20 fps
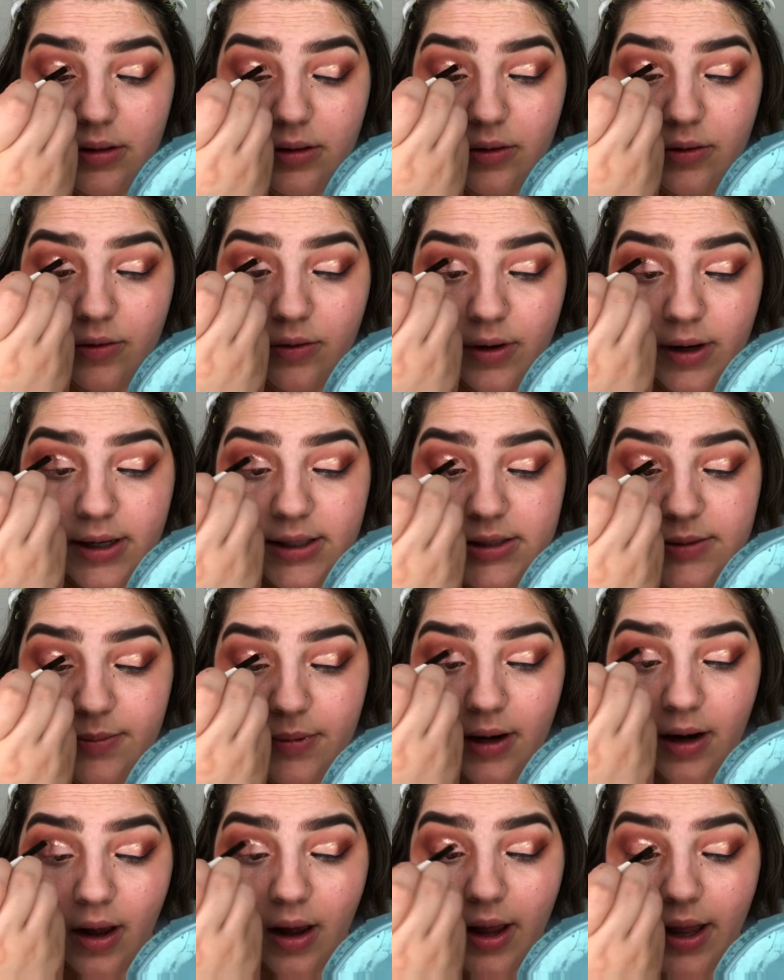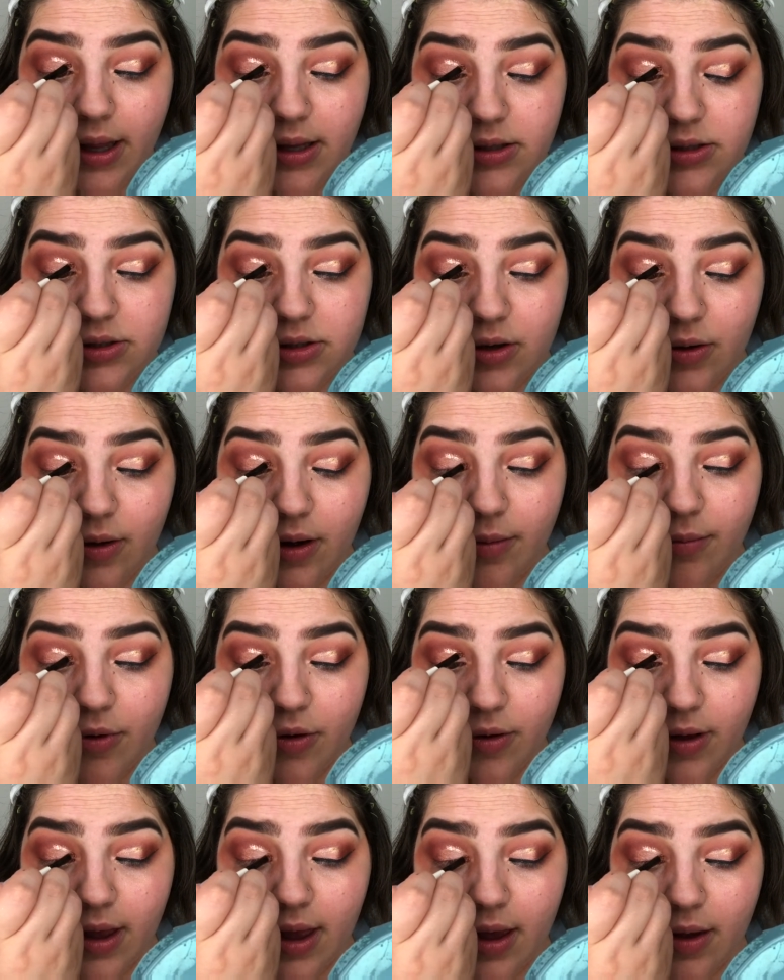crisp line, so I'm
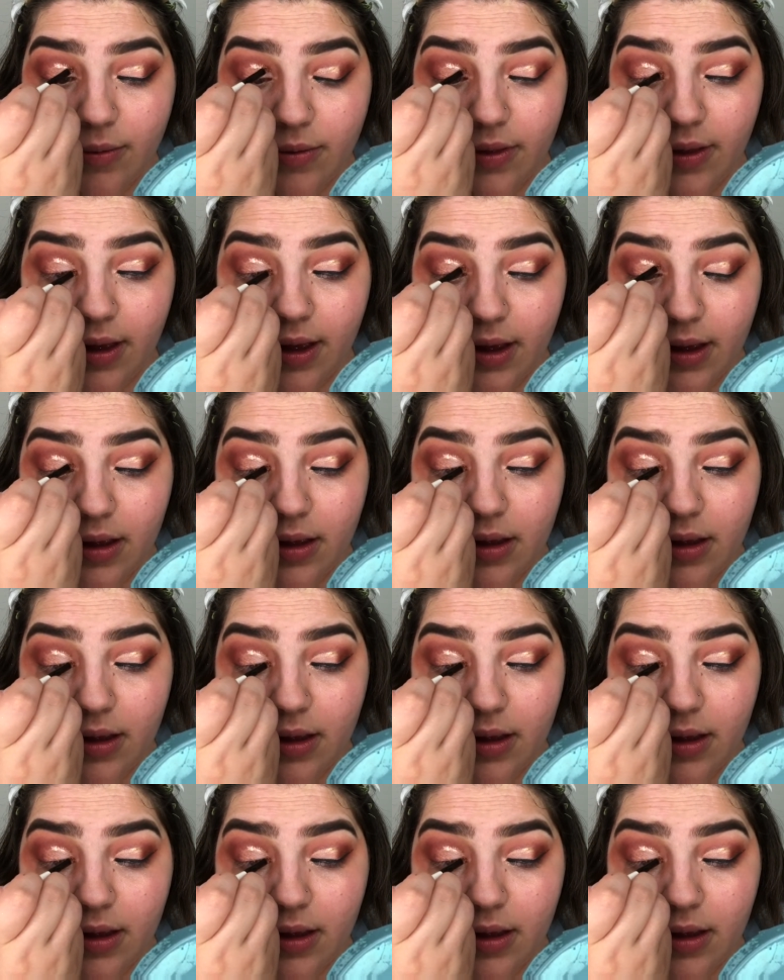okay with that.